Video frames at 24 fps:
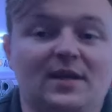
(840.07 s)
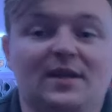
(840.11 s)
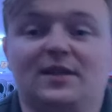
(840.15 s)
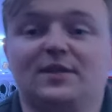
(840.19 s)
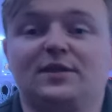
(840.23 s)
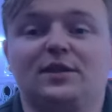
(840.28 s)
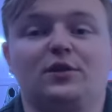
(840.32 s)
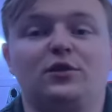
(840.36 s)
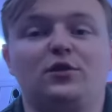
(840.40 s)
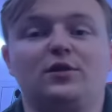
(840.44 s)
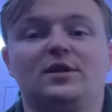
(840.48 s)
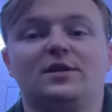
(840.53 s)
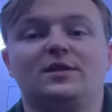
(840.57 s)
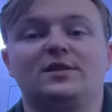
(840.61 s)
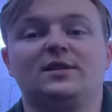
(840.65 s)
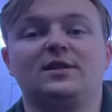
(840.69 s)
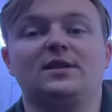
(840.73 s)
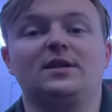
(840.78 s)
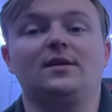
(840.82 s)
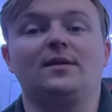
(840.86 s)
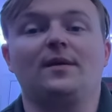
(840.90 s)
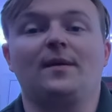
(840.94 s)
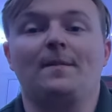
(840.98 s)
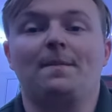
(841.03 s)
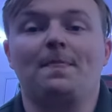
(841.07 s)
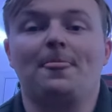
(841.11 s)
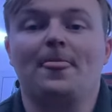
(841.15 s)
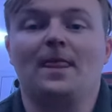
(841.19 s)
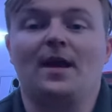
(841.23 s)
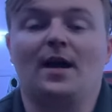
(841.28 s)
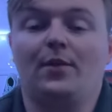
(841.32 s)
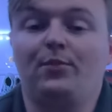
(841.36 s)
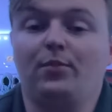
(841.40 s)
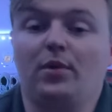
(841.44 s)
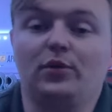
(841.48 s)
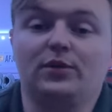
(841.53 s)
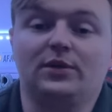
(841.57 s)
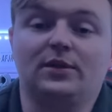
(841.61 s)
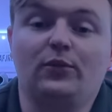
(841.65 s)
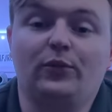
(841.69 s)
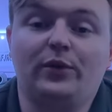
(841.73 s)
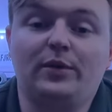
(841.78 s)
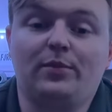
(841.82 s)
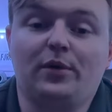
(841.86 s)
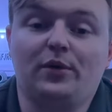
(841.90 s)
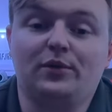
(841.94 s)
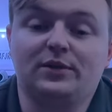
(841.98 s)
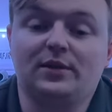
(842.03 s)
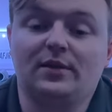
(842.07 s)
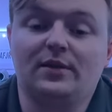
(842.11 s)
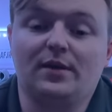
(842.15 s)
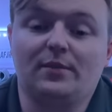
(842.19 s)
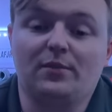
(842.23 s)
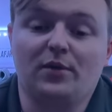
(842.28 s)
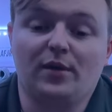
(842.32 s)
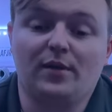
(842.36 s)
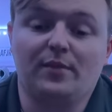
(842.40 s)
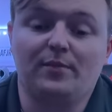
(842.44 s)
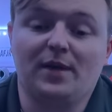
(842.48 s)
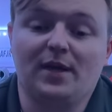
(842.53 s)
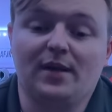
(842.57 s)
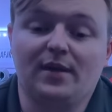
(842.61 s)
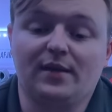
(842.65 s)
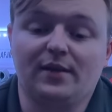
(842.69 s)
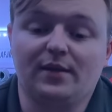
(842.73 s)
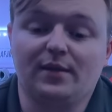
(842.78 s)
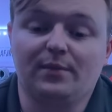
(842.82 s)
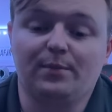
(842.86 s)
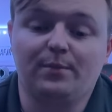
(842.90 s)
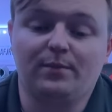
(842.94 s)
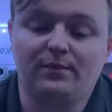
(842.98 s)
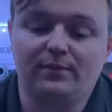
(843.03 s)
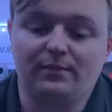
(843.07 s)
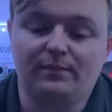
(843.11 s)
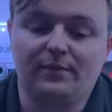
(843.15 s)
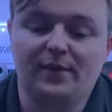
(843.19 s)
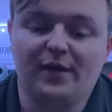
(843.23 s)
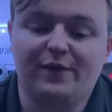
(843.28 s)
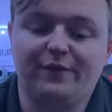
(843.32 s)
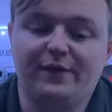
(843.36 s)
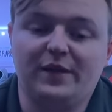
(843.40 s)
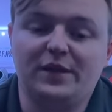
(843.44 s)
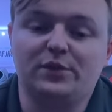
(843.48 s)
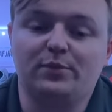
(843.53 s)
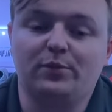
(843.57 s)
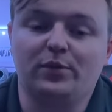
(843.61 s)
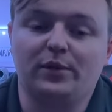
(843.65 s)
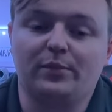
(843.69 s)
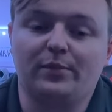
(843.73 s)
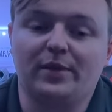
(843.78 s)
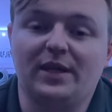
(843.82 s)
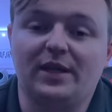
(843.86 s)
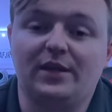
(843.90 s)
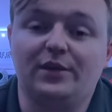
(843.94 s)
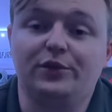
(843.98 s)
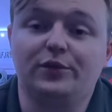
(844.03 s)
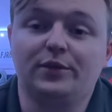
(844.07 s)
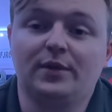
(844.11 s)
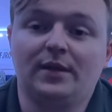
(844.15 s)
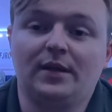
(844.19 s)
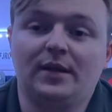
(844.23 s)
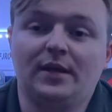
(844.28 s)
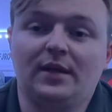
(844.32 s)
I said, you could see, we posted them on my Facebook page,